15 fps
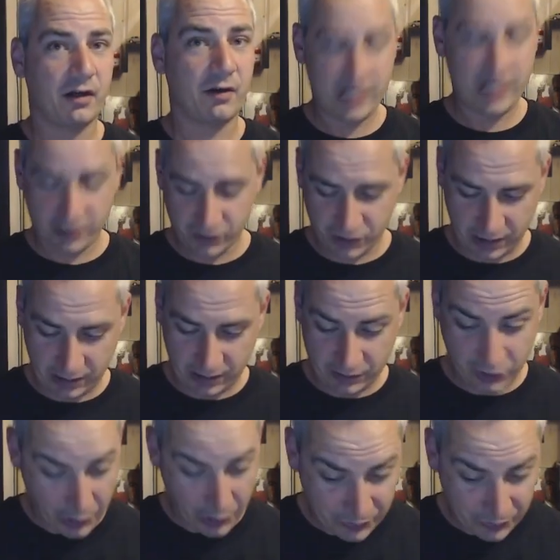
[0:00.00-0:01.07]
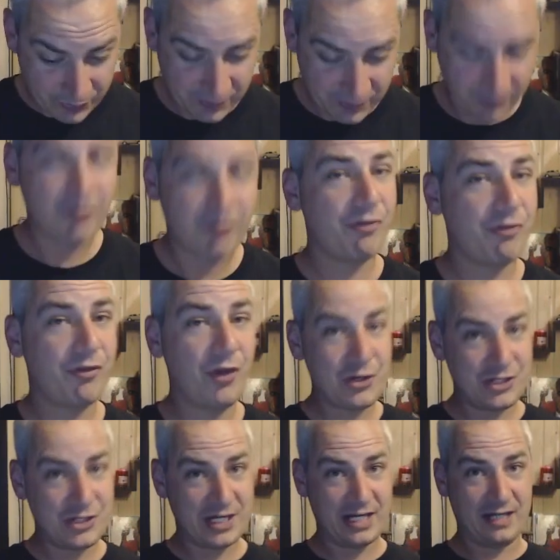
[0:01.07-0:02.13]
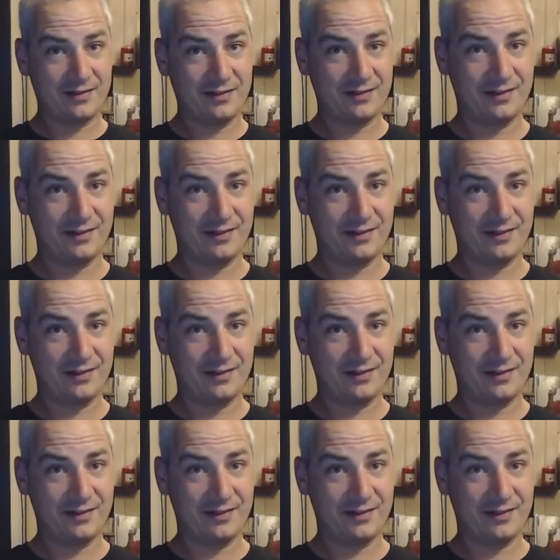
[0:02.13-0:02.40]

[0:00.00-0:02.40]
which turns 30.